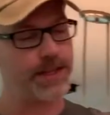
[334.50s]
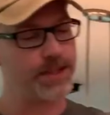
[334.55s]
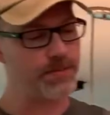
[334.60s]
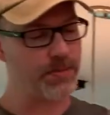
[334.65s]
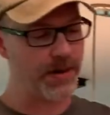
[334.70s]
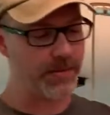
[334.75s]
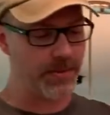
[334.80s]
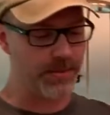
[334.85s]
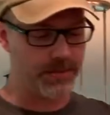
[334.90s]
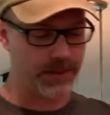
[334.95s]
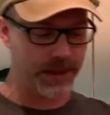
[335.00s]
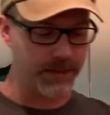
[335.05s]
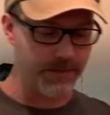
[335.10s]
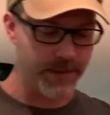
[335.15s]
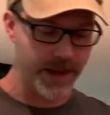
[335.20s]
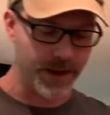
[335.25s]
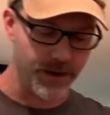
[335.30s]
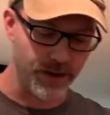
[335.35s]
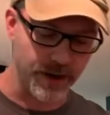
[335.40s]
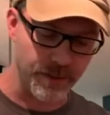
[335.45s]
probably
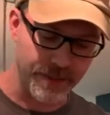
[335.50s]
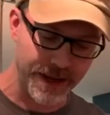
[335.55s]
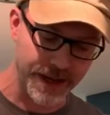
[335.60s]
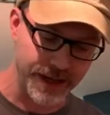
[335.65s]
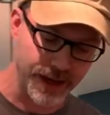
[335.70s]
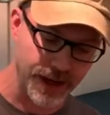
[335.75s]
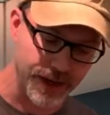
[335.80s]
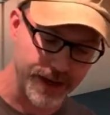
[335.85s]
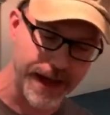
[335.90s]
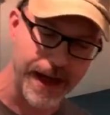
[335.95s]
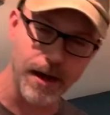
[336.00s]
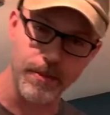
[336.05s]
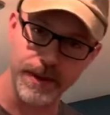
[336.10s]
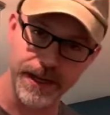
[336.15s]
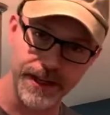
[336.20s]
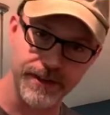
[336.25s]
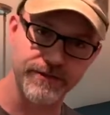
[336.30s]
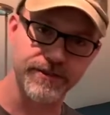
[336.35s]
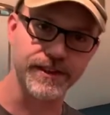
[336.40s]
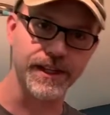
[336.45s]
better depending on how many
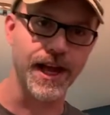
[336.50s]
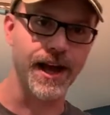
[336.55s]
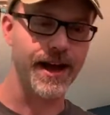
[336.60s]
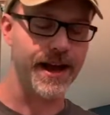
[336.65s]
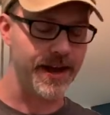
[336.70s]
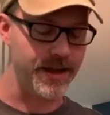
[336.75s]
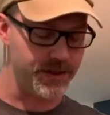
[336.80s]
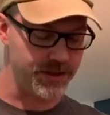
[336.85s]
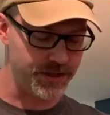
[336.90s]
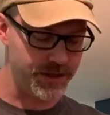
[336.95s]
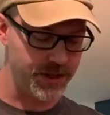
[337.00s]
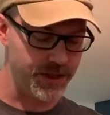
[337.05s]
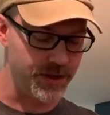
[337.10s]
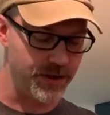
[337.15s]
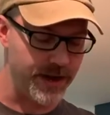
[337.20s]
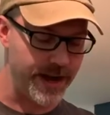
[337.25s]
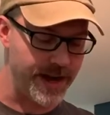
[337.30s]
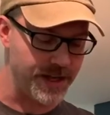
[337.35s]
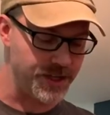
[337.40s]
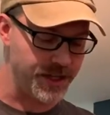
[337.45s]
flies you're
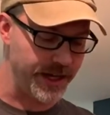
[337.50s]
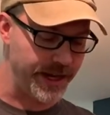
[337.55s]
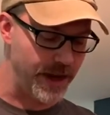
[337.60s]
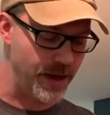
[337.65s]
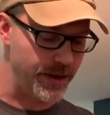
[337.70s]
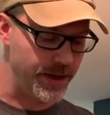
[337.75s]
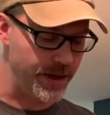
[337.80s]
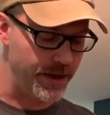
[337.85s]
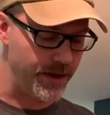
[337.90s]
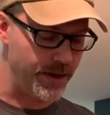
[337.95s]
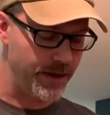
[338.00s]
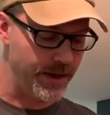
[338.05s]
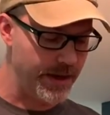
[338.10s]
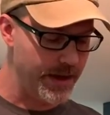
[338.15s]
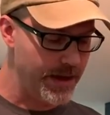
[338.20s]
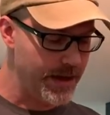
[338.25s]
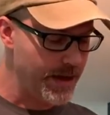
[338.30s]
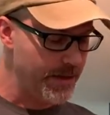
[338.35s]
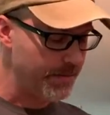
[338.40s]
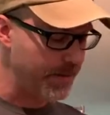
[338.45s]
hatching out here.
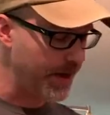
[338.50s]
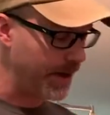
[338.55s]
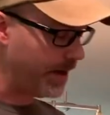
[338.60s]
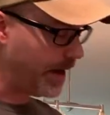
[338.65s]
But